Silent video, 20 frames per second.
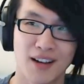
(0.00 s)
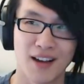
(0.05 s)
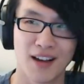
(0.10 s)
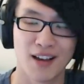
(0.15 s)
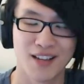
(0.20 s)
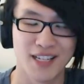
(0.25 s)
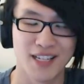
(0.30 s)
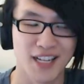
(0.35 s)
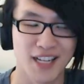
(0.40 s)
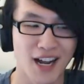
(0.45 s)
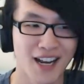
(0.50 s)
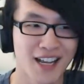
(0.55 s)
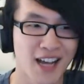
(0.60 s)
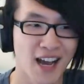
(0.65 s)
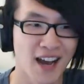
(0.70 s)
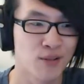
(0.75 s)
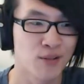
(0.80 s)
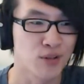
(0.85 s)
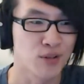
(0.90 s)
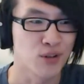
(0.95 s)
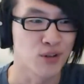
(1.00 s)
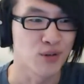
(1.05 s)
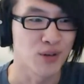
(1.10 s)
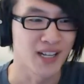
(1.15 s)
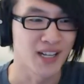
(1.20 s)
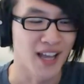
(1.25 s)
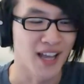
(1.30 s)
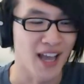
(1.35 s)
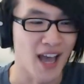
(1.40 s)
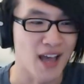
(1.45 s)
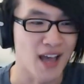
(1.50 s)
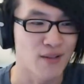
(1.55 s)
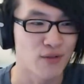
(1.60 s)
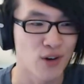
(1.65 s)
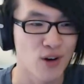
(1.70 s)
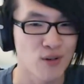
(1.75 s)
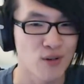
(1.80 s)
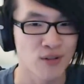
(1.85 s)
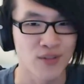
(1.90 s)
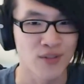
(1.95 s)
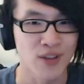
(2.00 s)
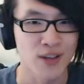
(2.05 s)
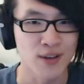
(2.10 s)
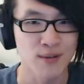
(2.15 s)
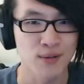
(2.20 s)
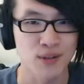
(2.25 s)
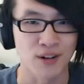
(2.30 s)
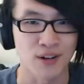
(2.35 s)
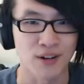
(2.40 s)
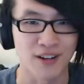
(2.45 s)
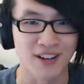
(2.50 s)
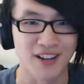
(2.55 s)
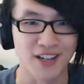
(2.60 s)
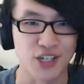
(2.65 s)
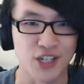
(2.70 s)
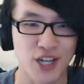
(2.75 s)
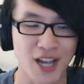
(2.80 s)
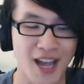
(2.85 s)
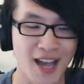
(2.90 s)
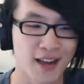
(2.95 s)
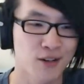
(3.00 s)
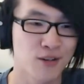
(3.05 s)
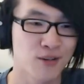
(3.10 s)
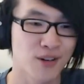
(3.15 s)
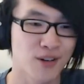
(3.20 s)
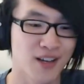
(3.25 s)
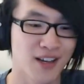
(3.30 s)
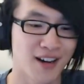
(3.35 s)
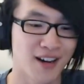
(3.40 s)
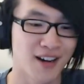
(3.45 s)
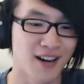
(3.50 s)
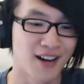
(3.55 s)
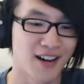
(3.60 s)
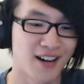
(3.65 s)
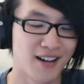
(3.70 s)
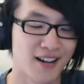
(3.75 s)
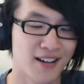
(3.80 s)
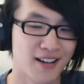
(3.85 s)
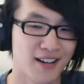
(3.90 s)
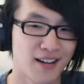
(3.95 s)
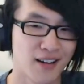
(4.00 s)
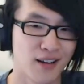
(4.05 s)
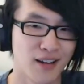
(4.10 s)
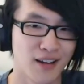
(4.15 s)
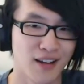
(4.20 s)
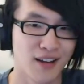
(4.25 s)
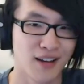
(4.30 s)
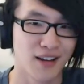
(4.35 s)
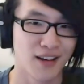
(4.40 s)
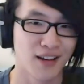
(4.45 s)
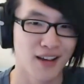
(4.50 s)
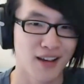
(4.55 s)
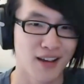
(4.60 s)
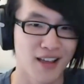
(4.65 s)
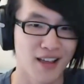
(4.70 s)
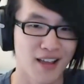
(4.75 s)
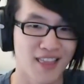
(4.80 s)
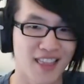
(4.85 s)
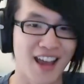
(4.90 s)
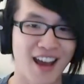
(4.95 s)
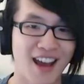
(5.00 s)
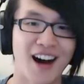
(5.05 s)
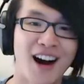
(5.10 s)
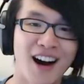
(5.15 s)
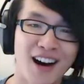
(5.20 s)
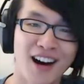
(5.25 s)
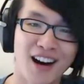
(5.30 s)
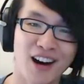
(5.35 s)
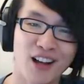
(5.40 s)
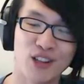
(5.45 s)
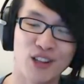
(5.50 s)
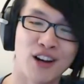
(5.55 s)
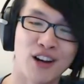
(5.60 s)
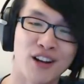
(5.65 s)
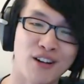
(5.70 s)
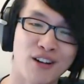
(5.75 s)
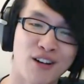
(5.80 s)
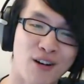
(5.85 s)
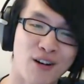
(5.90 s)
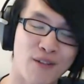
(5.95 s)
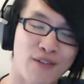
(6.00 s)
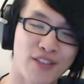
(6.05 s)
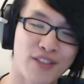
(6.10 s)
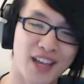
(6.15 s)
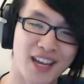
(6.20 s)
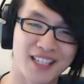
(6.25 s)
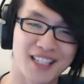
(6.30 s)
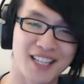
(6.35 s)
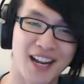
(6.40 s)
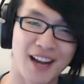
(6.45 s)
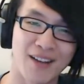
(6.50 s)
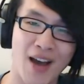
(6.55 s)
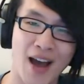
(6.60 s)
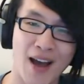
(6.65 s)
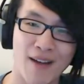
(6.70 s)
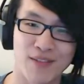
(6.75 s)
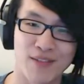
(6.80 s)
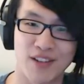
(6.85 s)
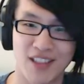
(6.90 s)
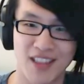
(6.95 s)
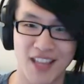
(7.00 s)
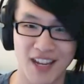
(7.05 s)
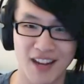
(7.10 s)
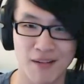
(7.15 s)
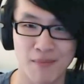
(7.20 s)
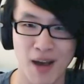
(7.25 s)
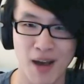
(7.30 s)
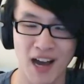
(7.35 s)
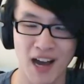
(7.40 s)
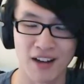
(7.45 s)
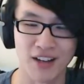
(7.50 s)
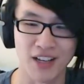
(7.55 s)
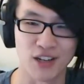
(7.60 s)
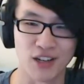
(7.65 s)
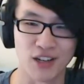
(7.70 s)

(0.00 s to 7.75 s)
starting out doing headphone reviews on a channel, uh, there are a lot of things that I've had to think about in